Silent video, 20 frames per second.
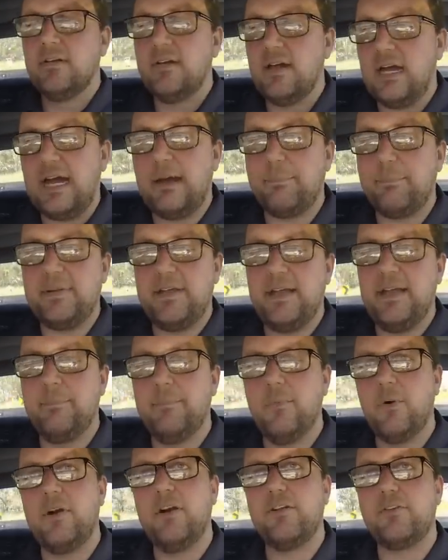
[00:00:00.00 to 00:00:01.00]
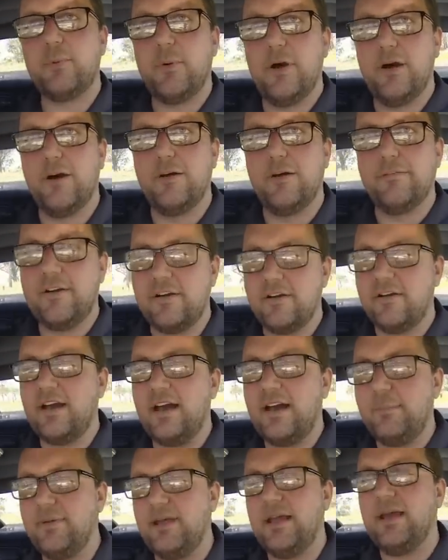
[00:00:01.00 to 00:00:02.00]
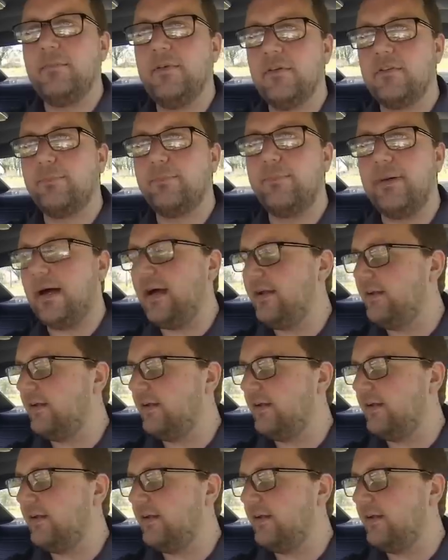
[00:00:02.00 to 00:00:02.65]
RPM, we're at 1200 RPM, just parting